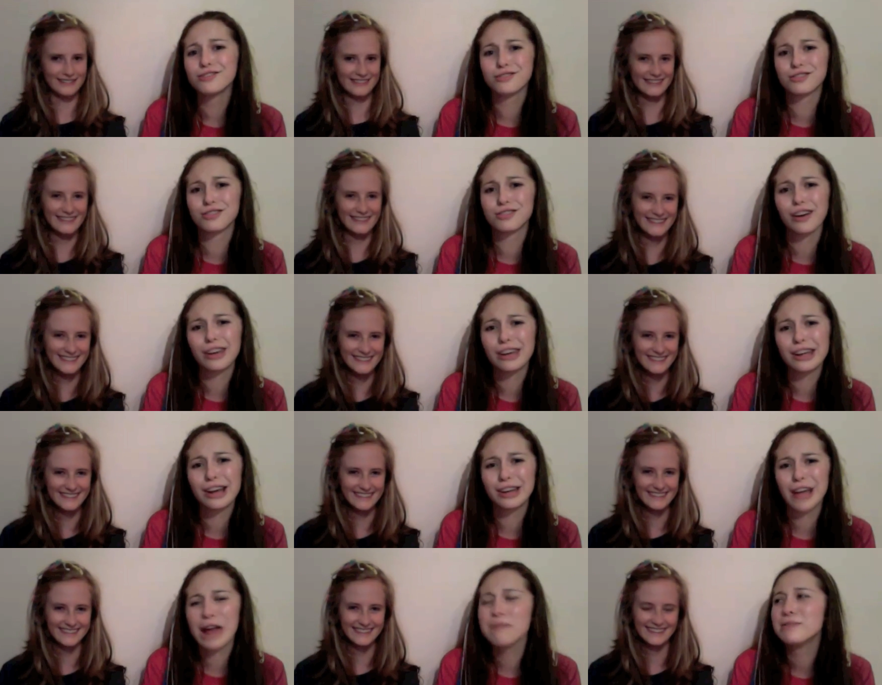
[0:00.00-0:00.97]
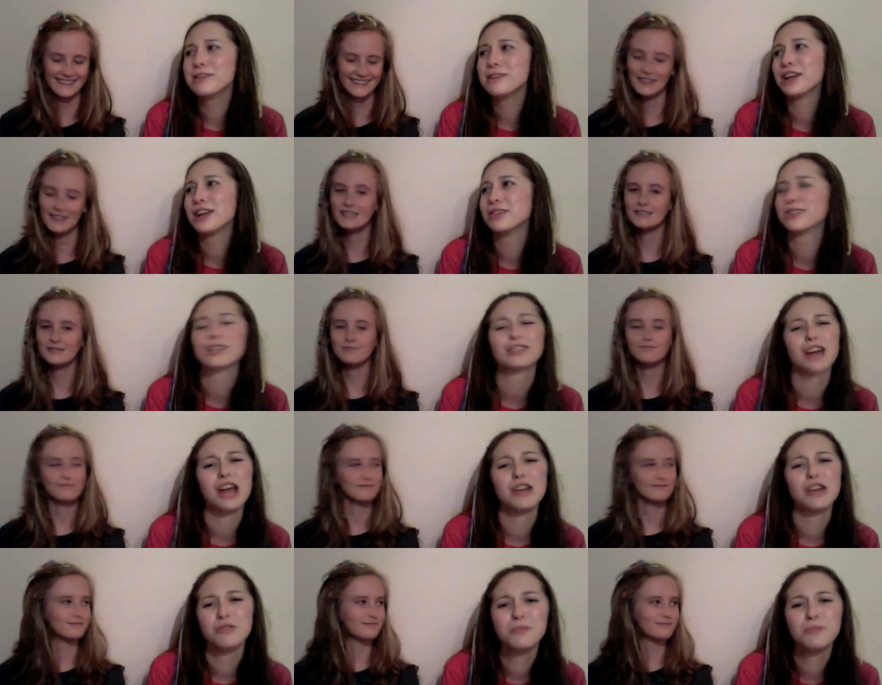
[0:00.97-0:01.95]
Speaker 1: sucking at gaming, and you're such a
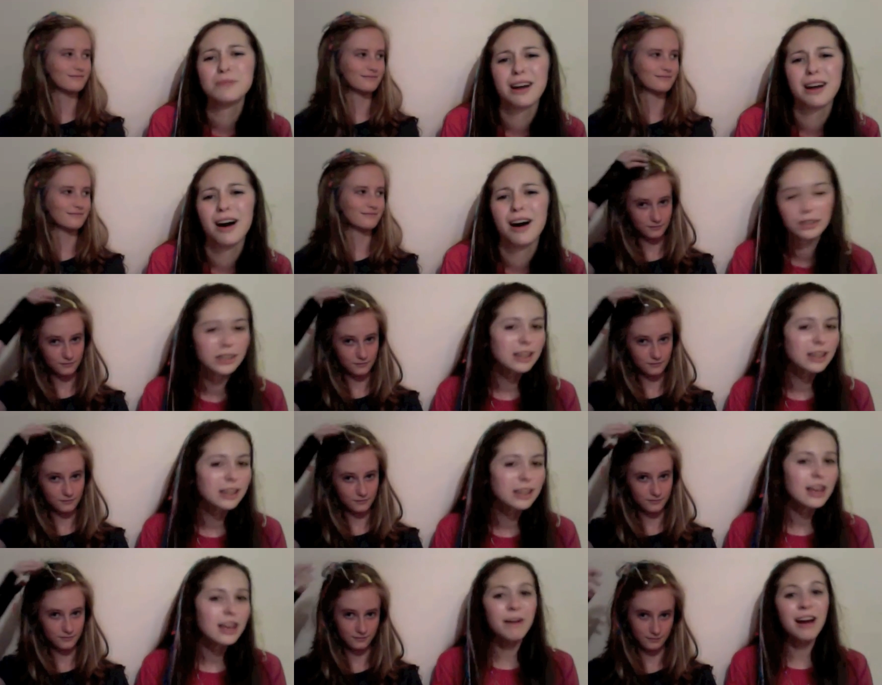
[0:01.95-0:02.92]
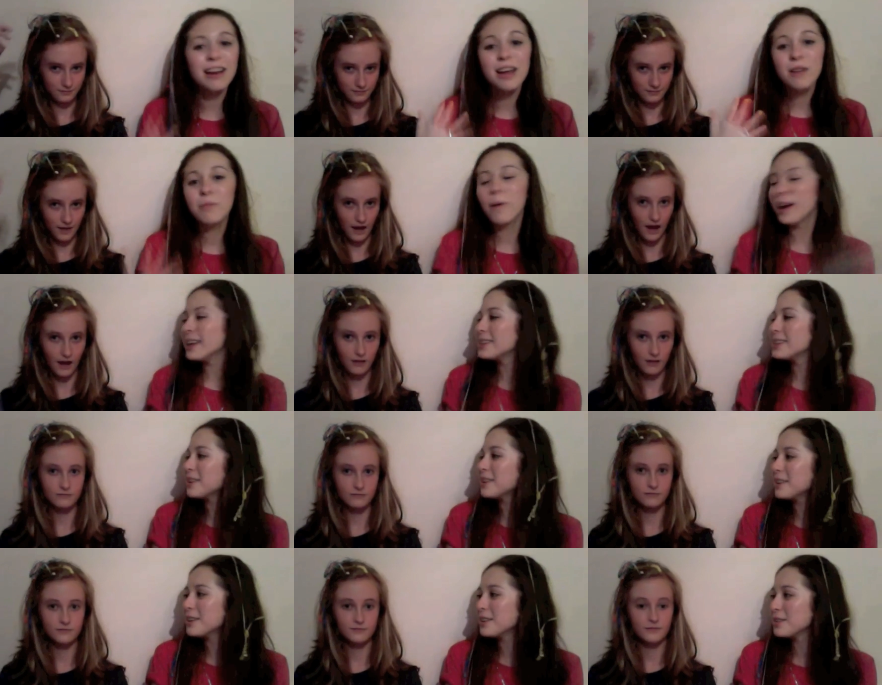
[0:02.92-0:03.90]
noob star. But
Speaker 2: what um, is
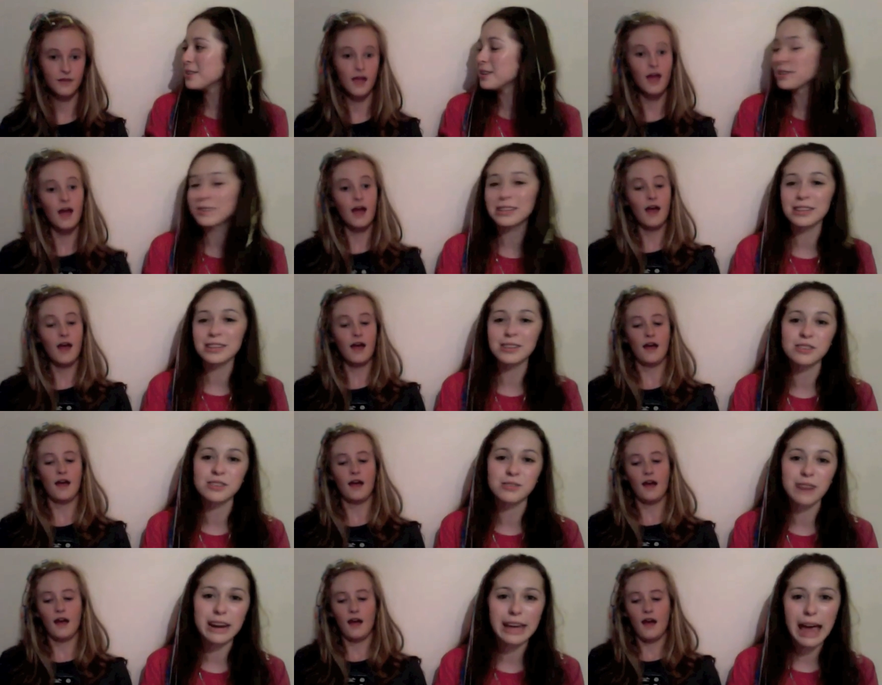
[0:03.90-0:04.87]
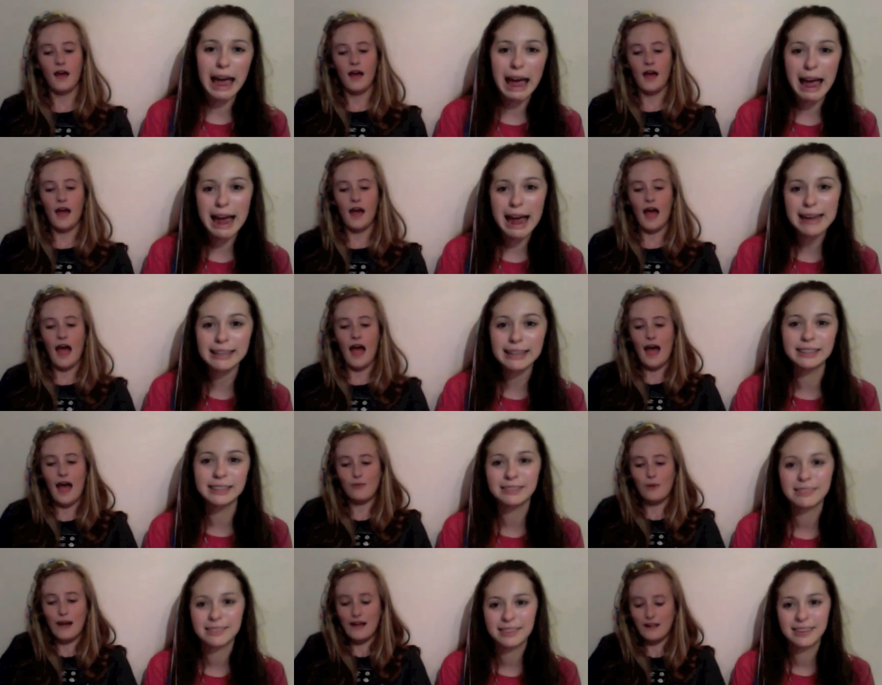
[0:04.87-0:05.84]
your New Year's resolution, Renegade?
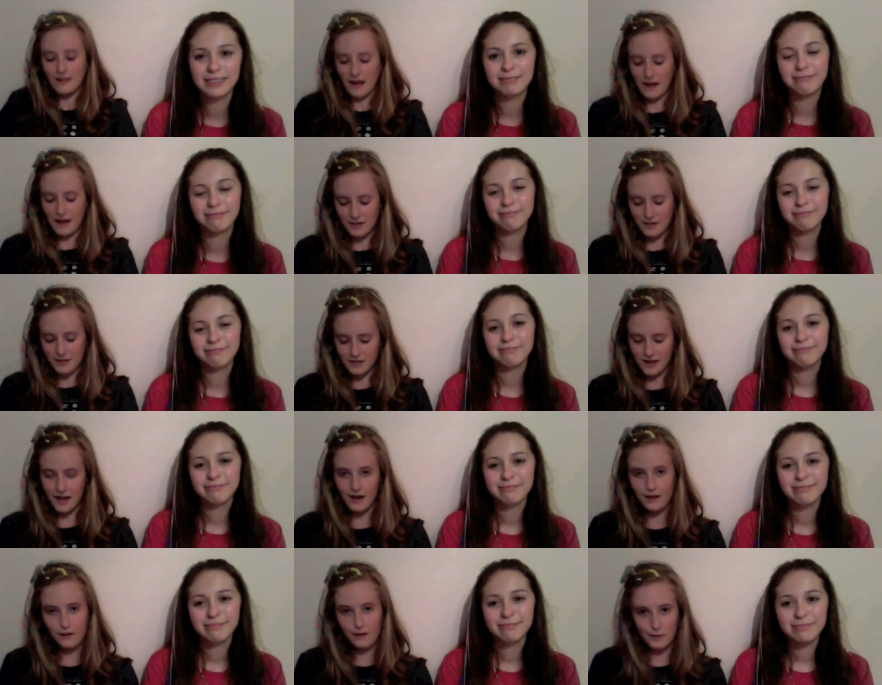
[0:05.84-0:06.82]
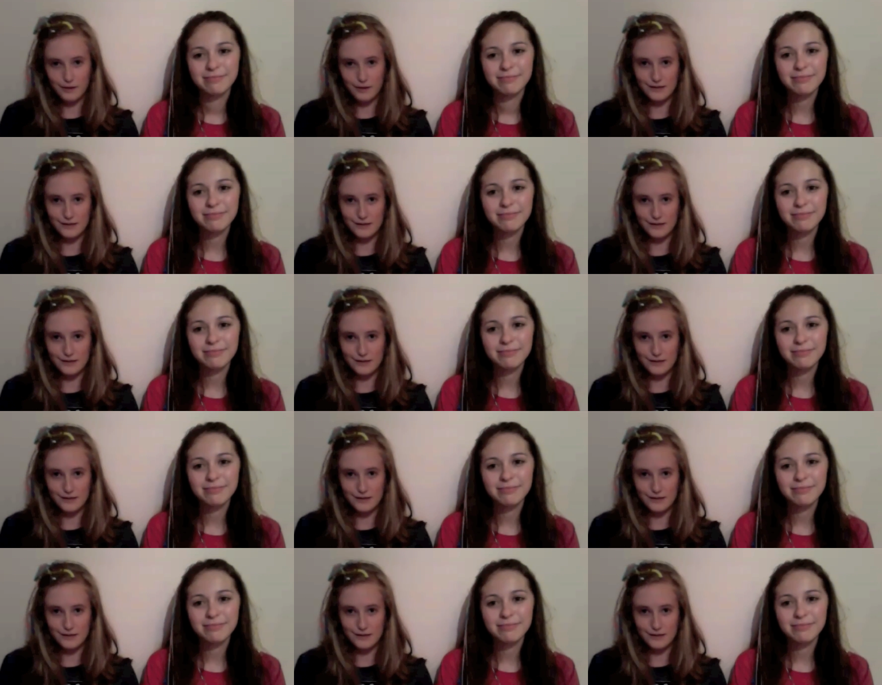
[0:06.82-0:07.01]
Well, I've actually had a little bit of